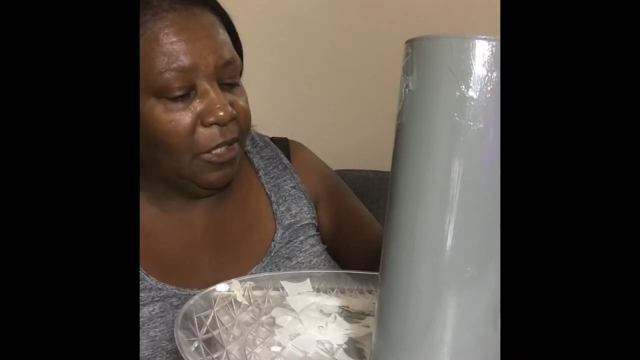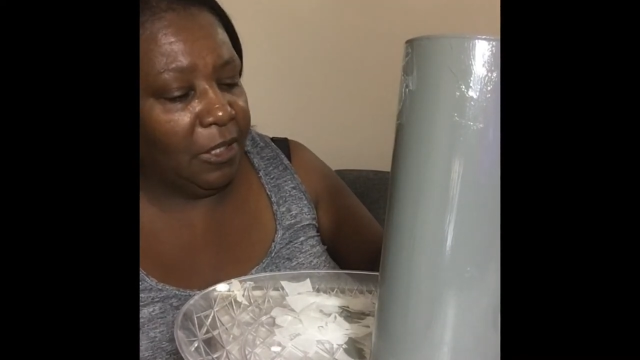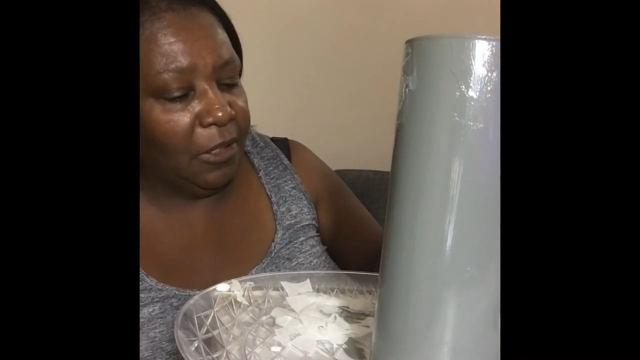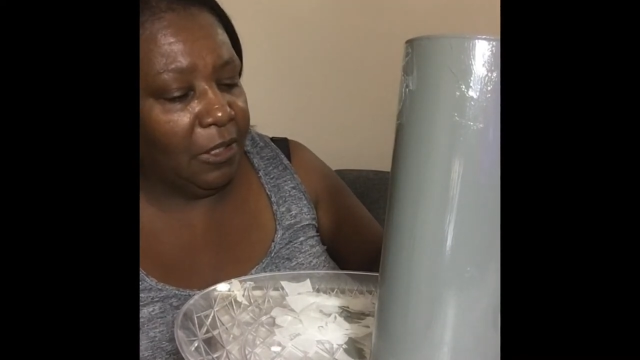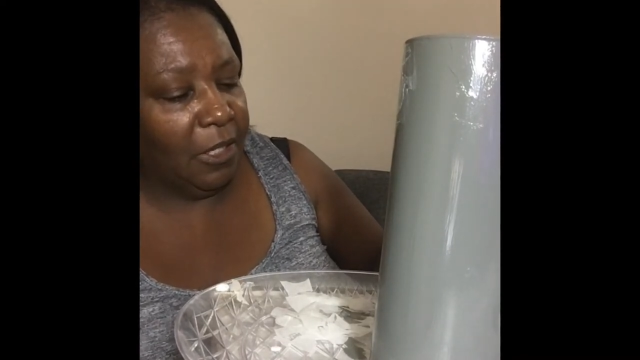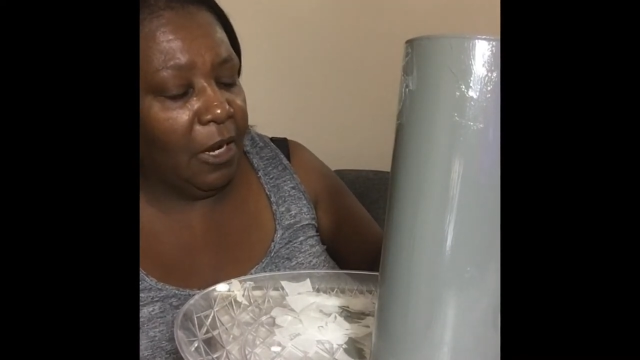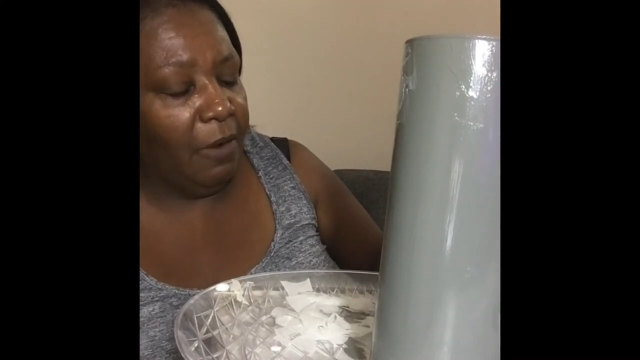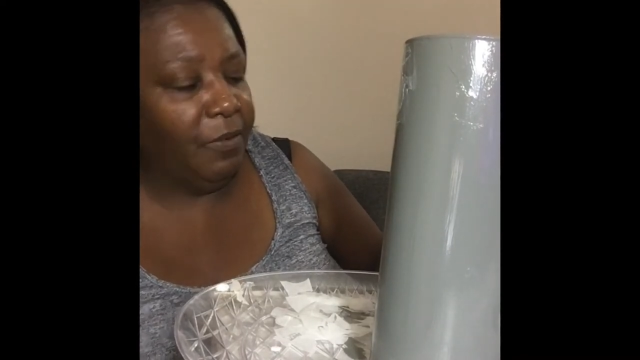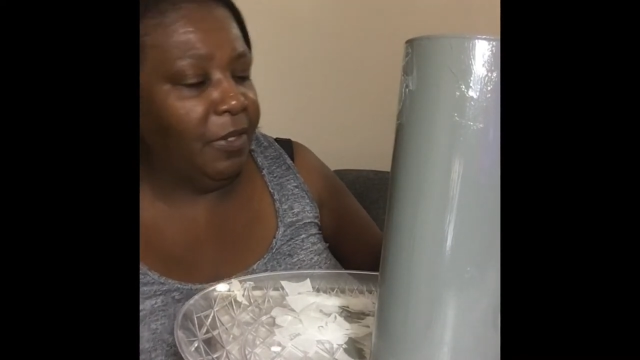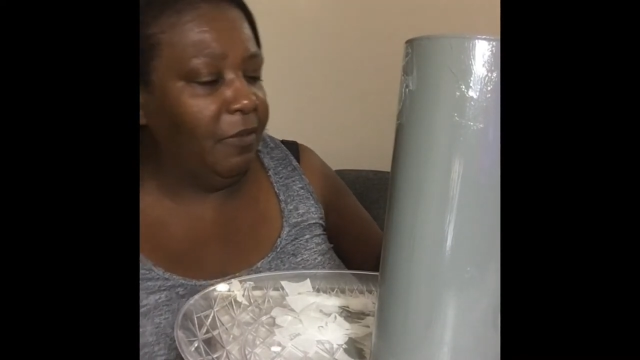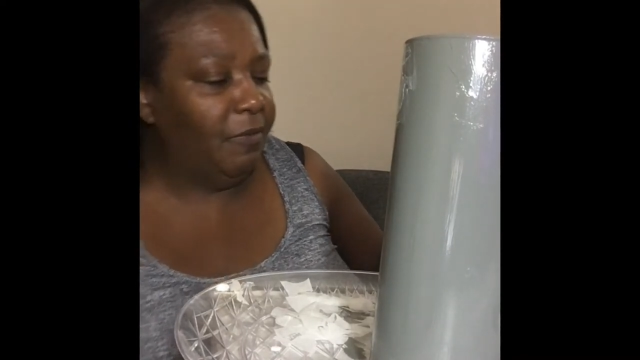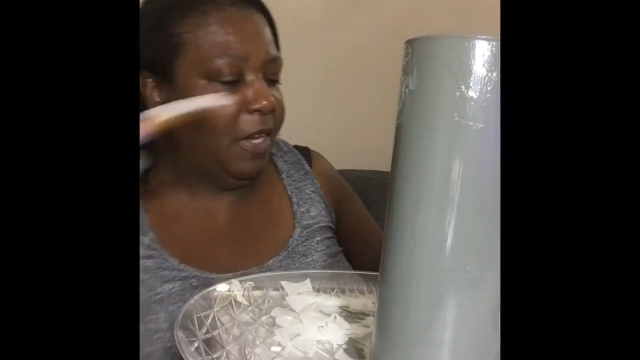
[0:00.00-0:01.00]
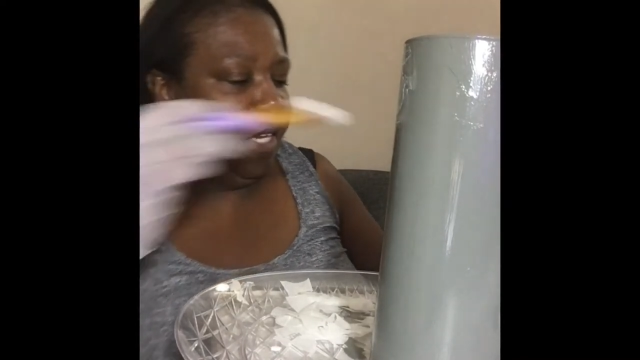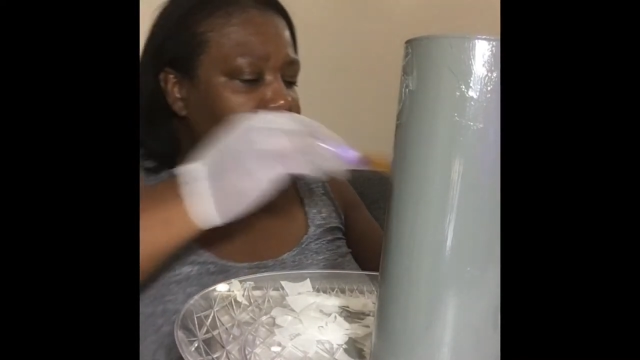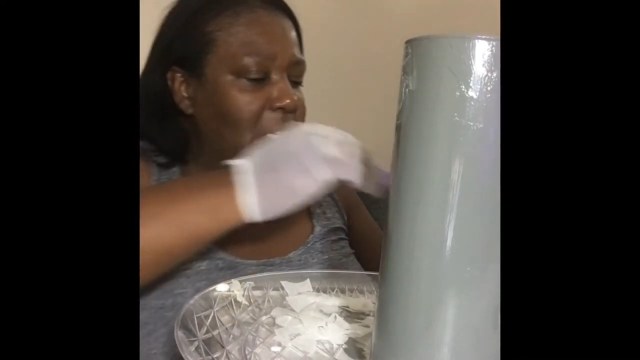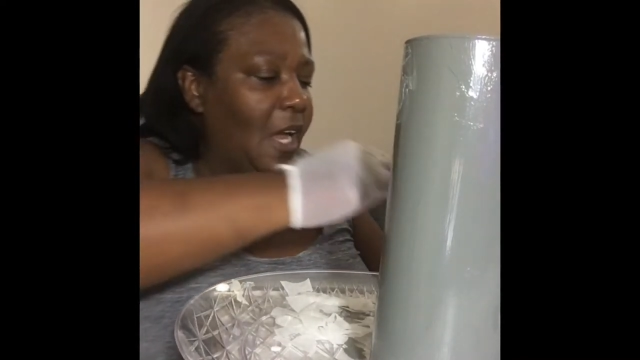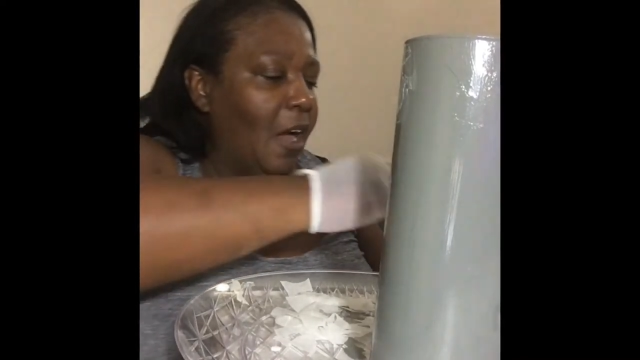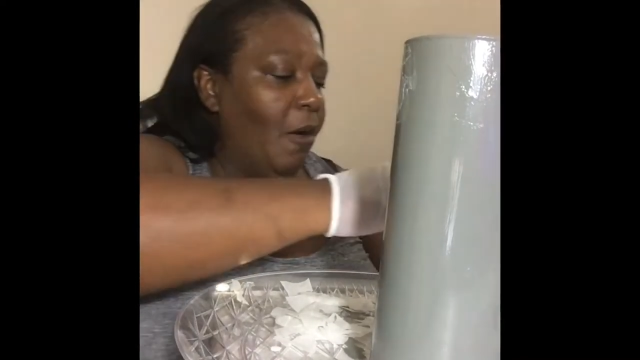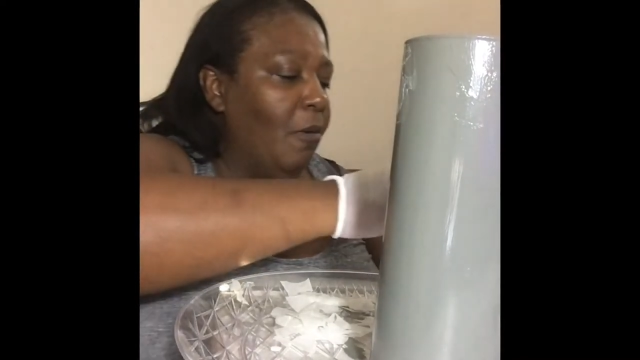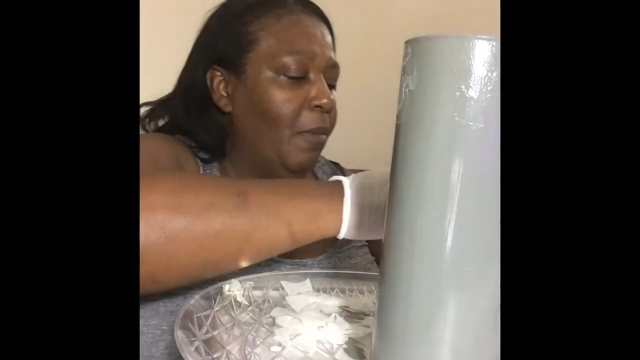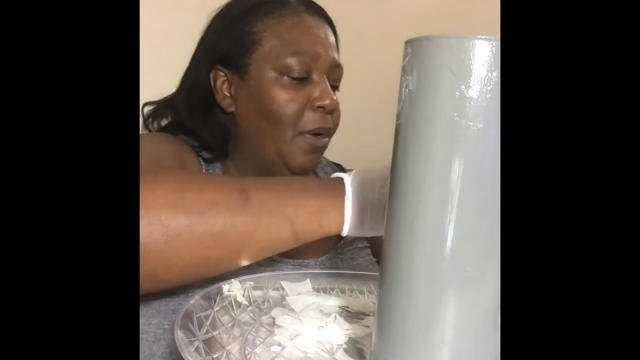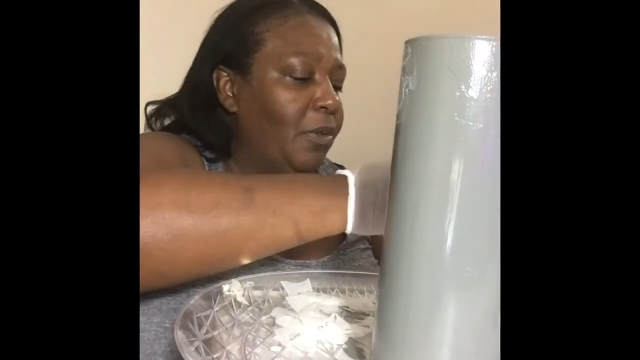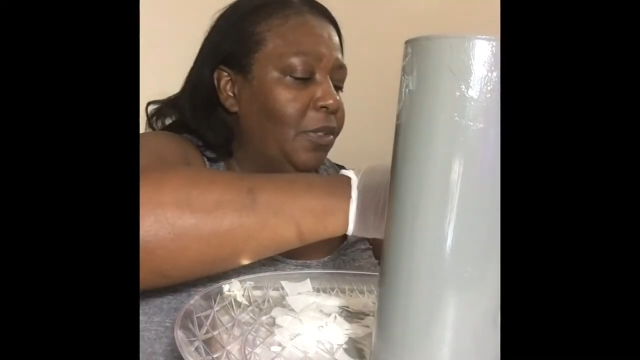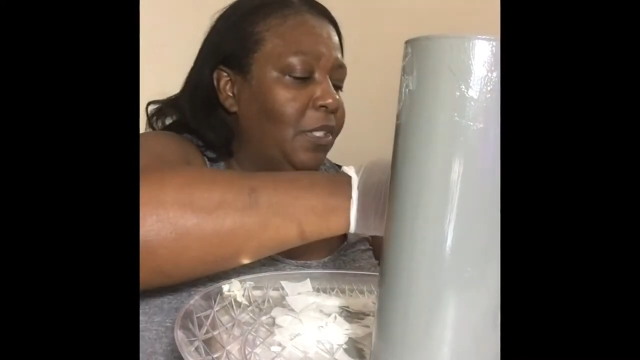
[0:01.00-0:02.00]
and cover the face
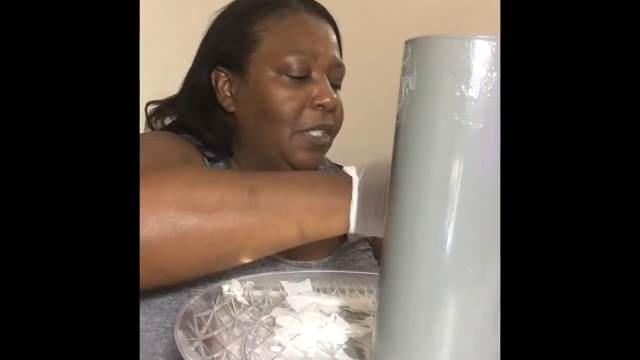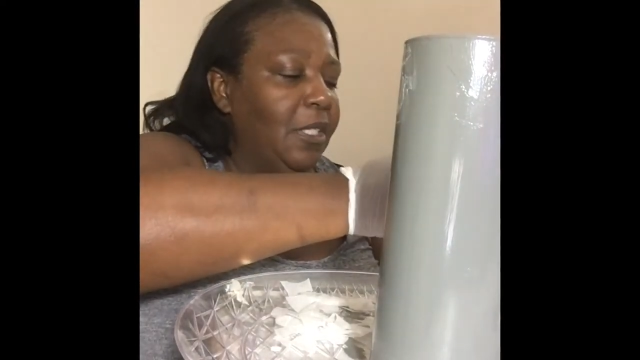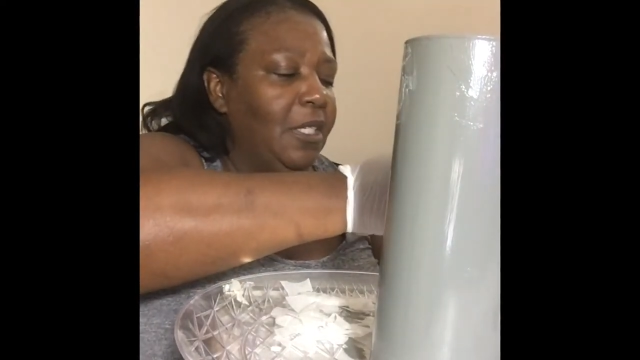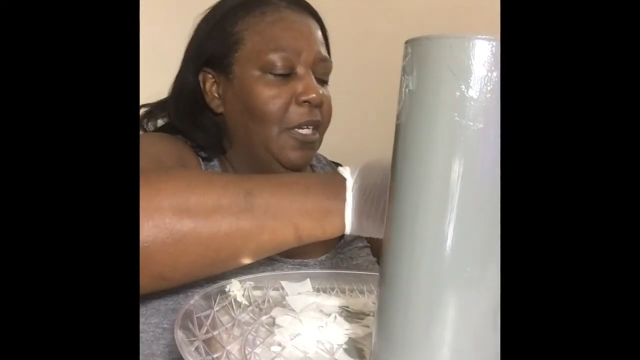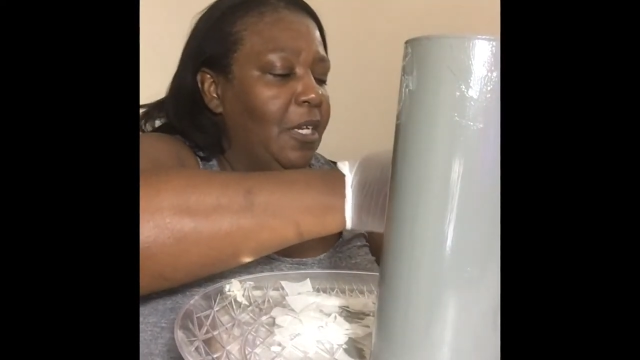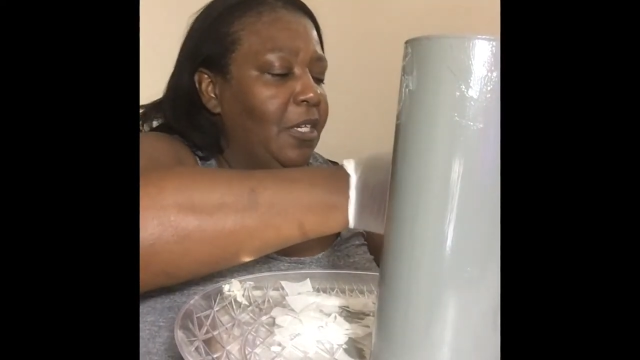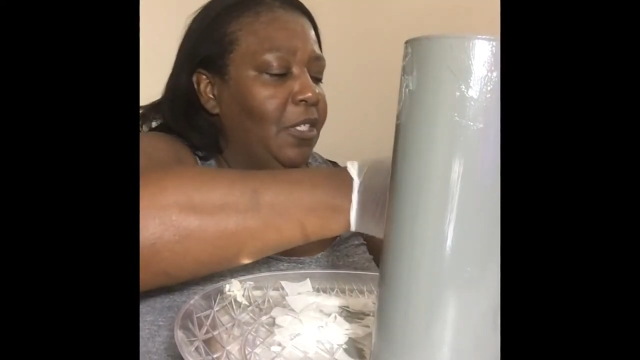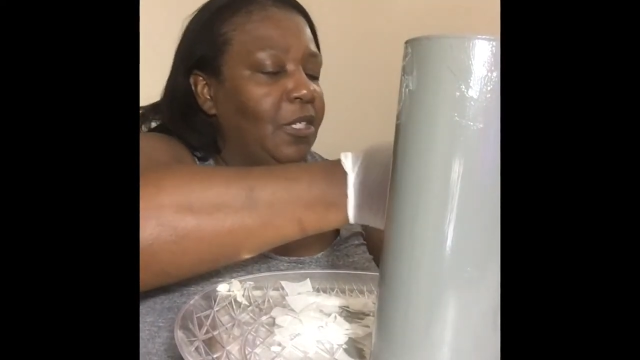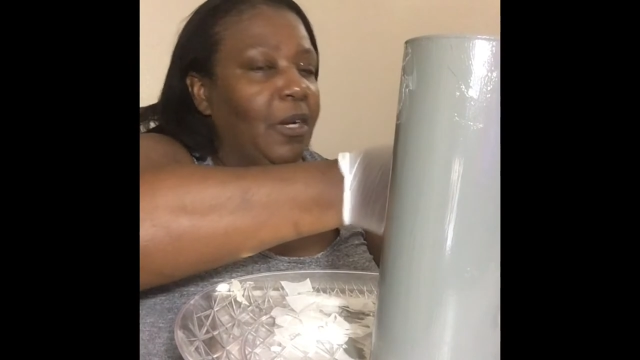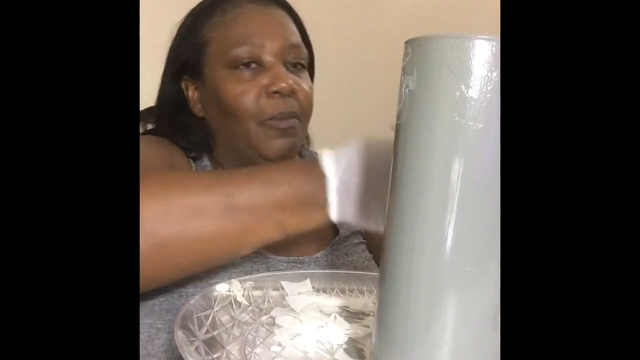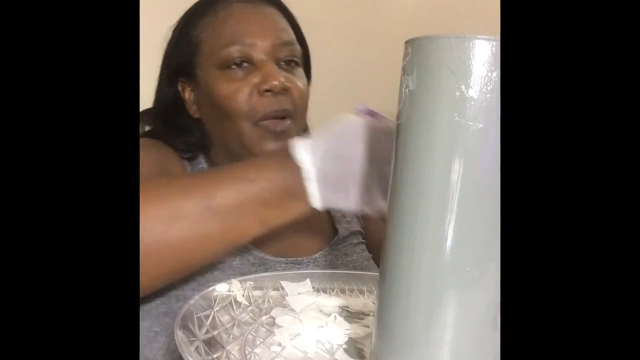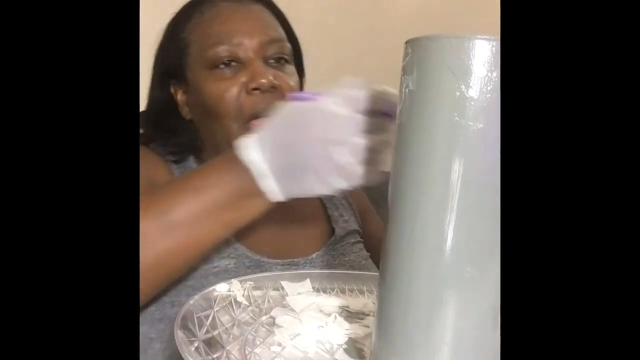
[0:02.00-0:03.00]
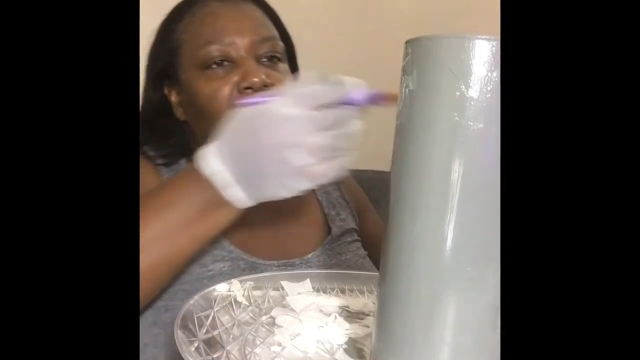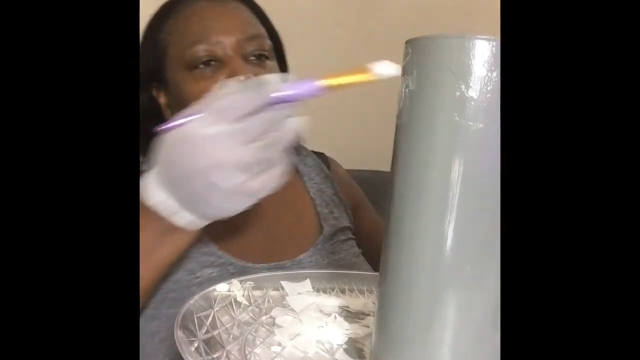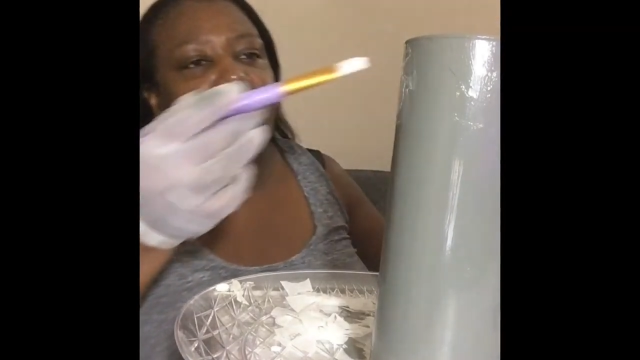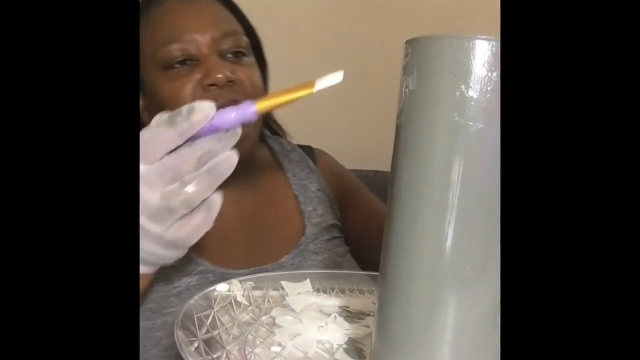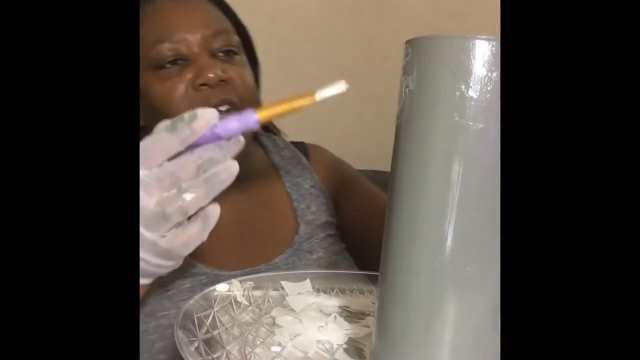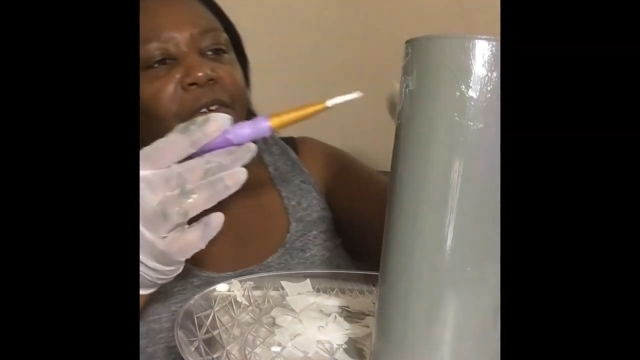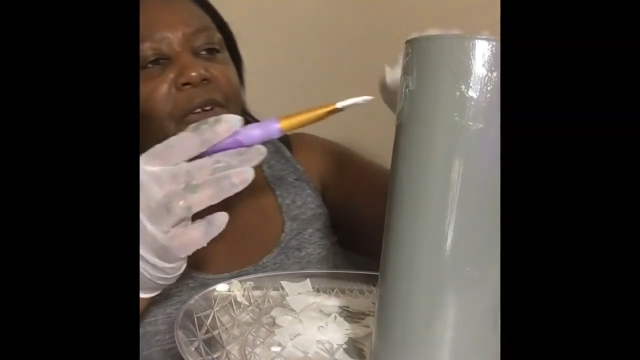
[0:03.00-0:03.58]
almost till I'm at the very